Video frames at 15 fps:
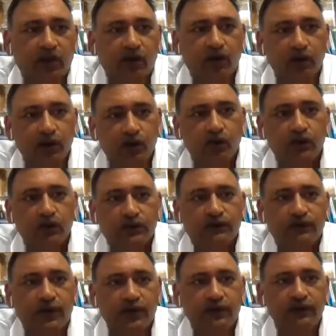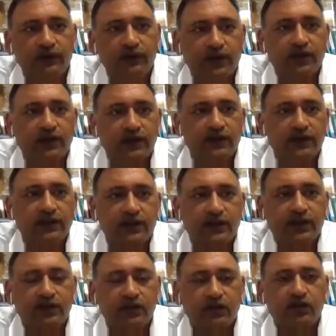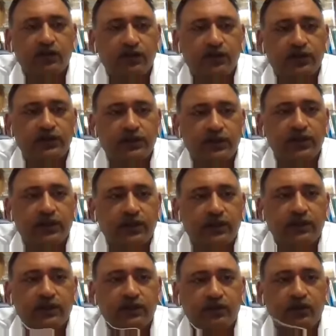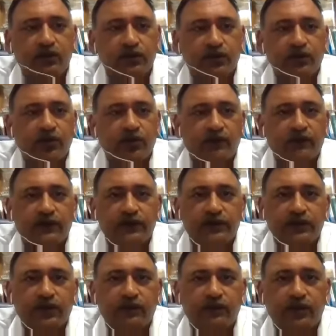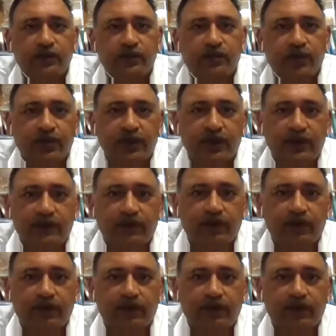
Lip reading: All those 5 resolutions, the resolution professional will prepare,